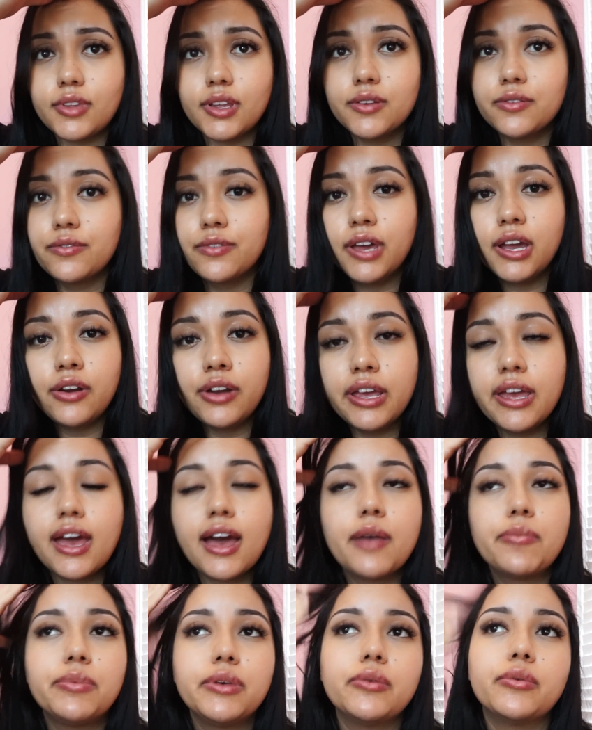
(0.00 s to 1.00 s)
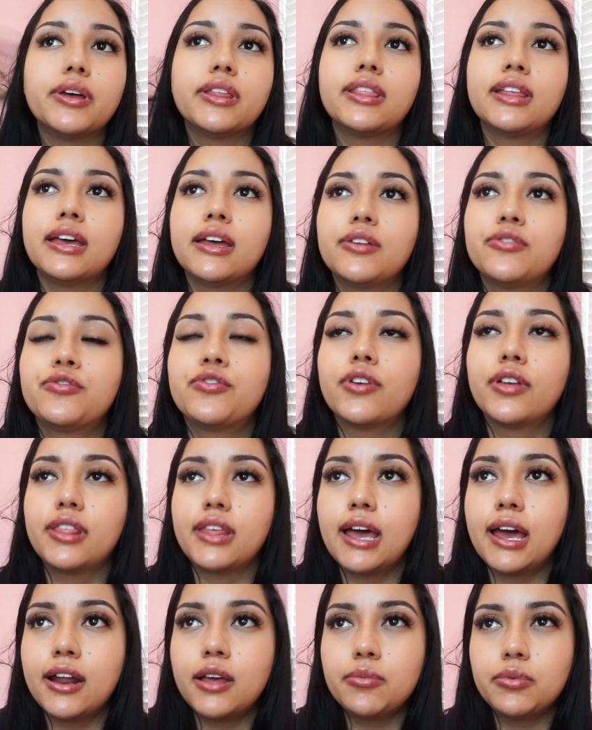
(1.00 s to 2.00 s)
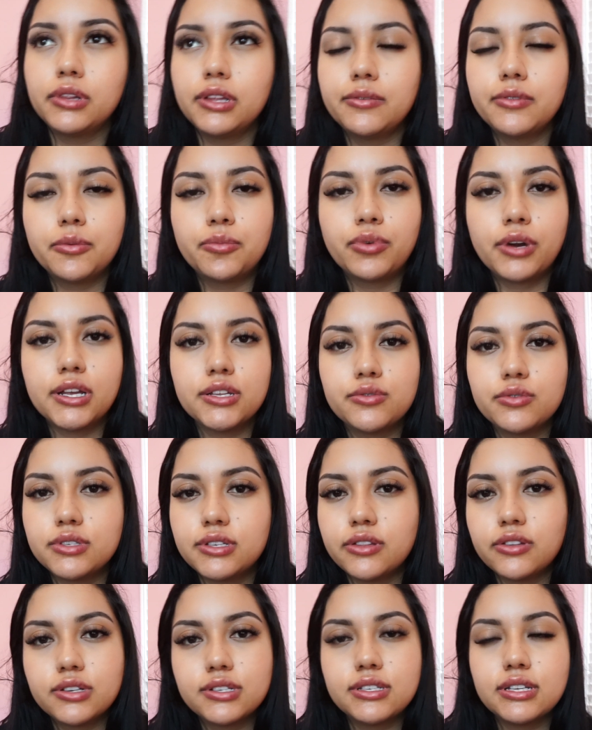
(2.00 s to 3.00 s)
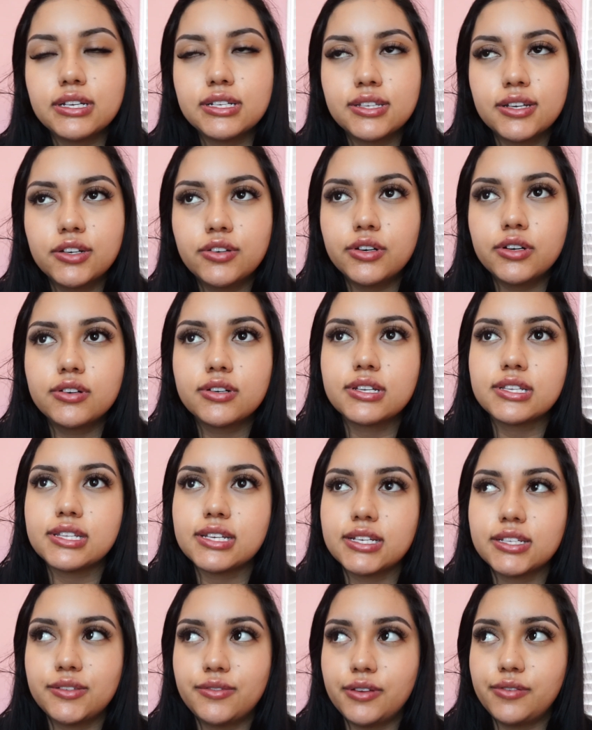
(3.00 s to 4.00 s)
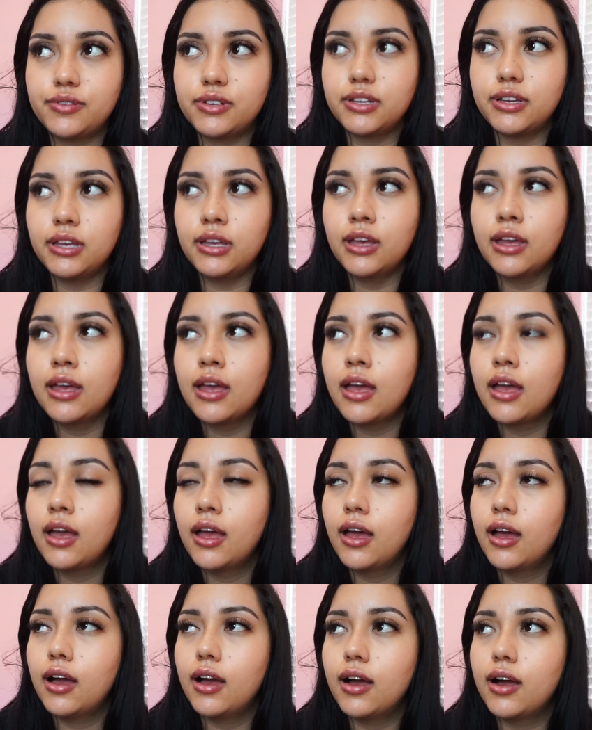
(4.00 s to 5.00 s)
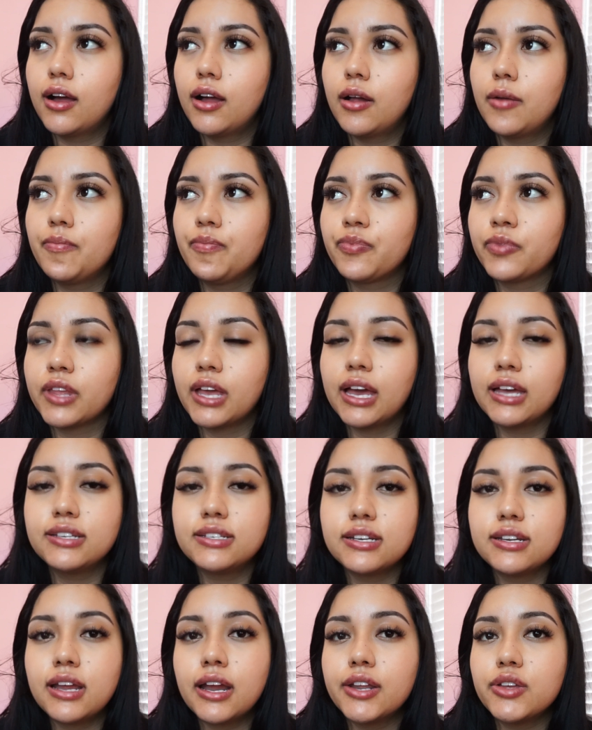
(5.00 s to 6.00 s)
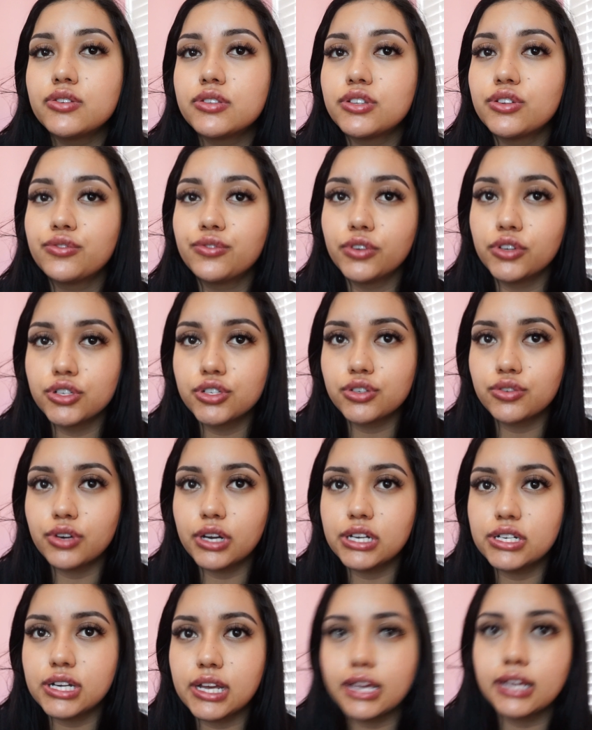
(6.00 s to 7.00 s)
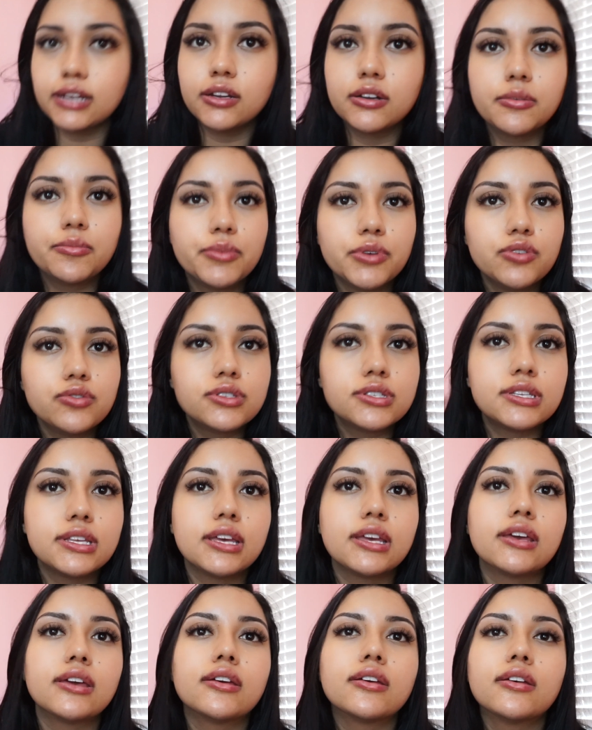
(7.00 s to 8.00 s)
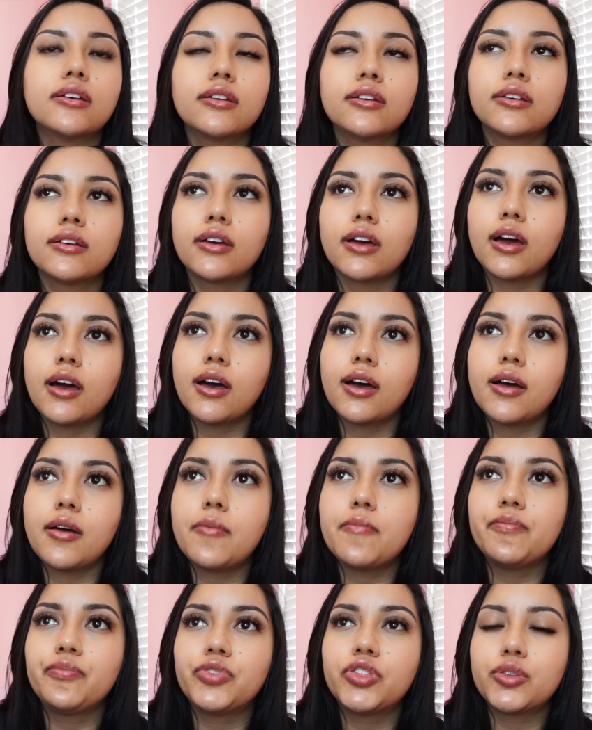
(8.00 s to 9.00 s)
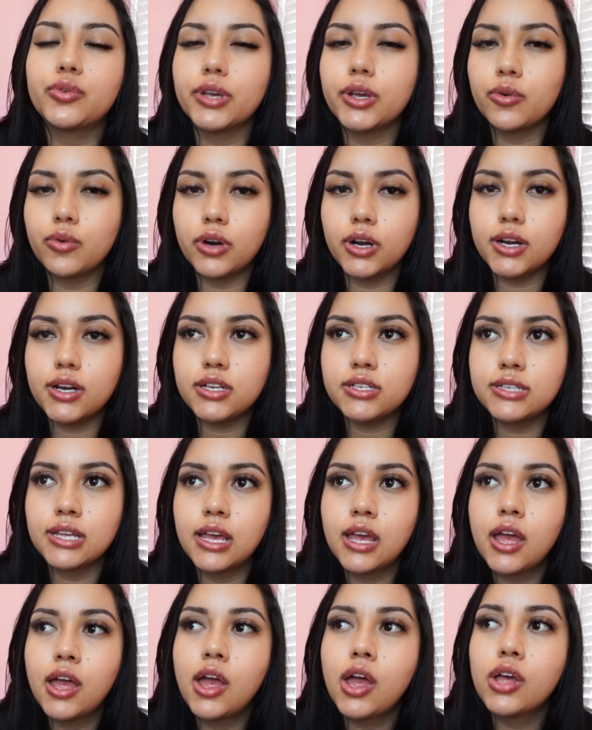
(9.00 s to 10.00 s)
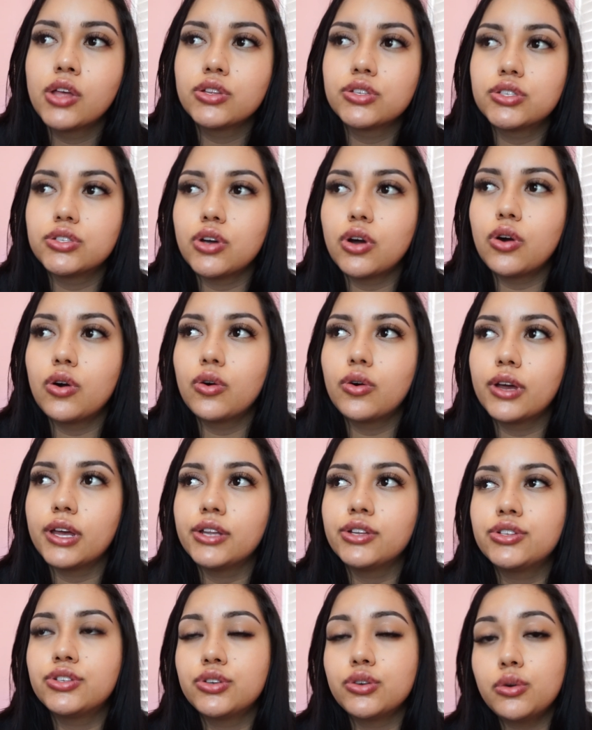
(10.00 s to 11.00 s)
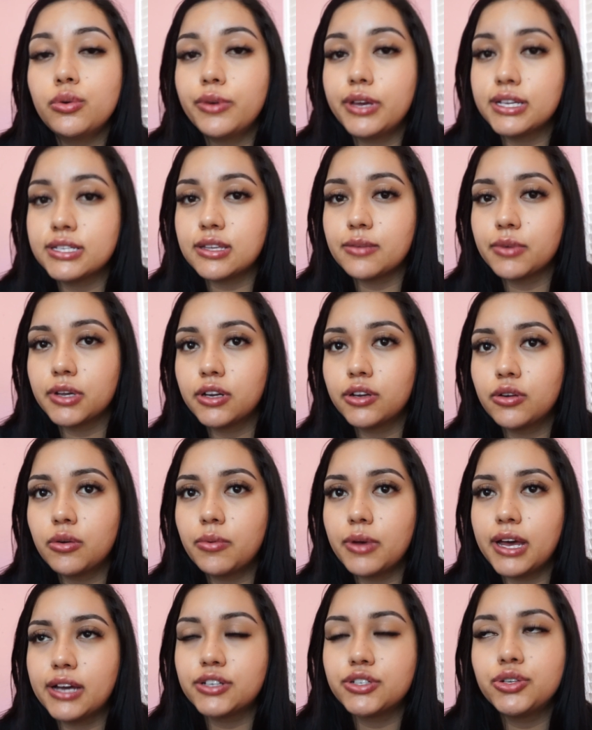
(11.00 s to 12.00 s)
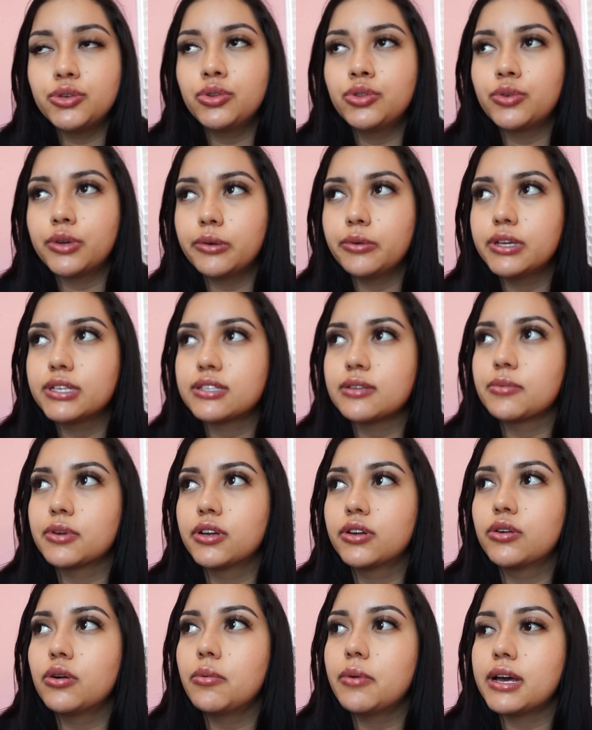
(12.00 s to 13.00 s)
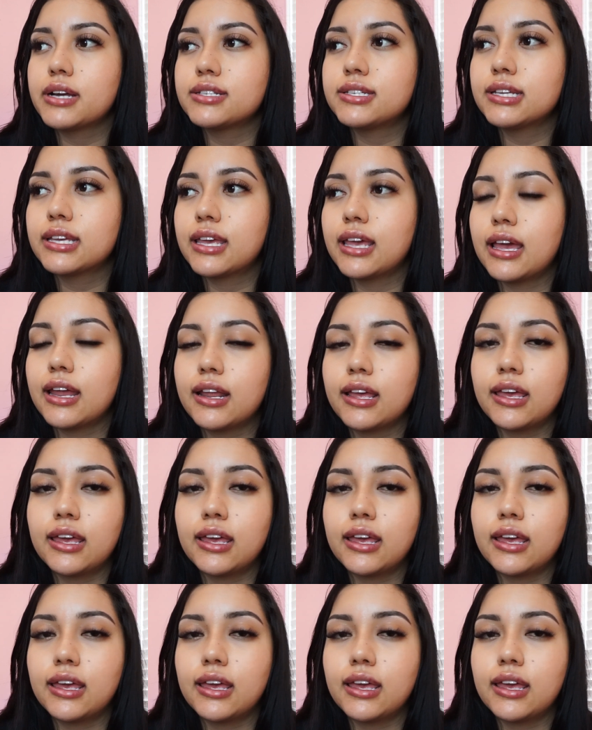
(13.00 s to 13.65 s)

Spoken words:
Very happy with it. For that, I believe the price was either $600 or $650. I did not use the full syringe. I ended up using 3/4. So in 2 weeks, I'm going to go back, 2-3 weeks, I'm going to go back to get